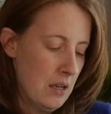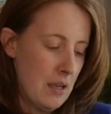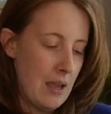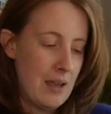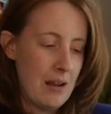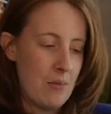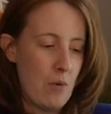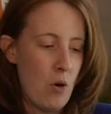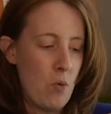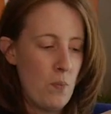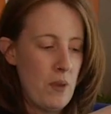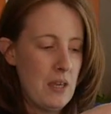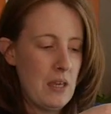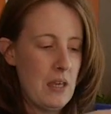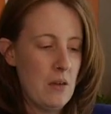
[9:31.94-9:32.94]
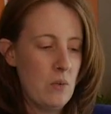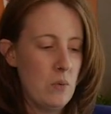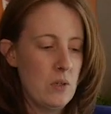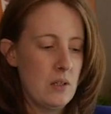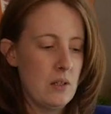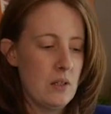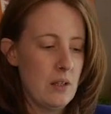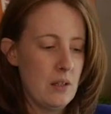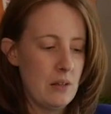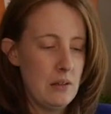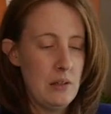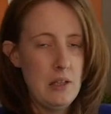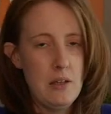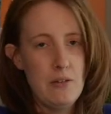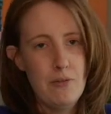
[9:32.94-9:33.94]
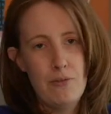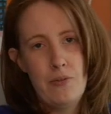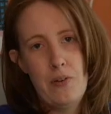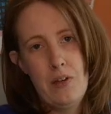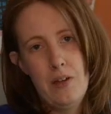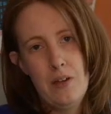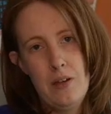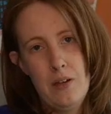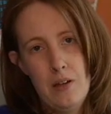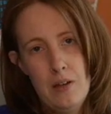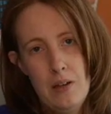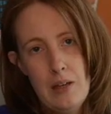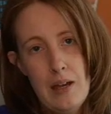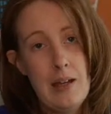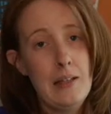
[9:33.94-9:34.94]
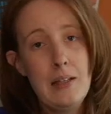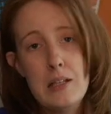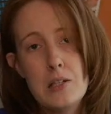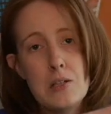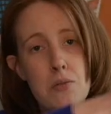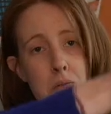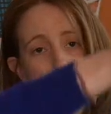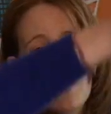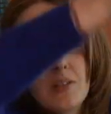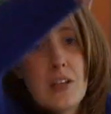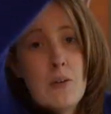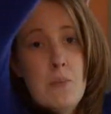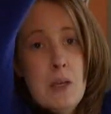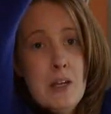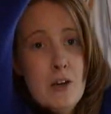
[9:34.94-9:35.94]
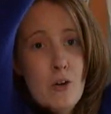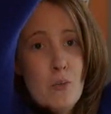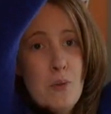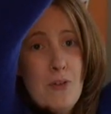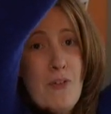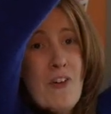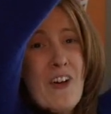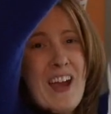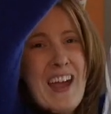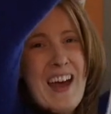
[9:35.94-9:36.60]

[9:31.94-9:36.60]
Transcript: And I'm hoping it will live at least through this Camino before I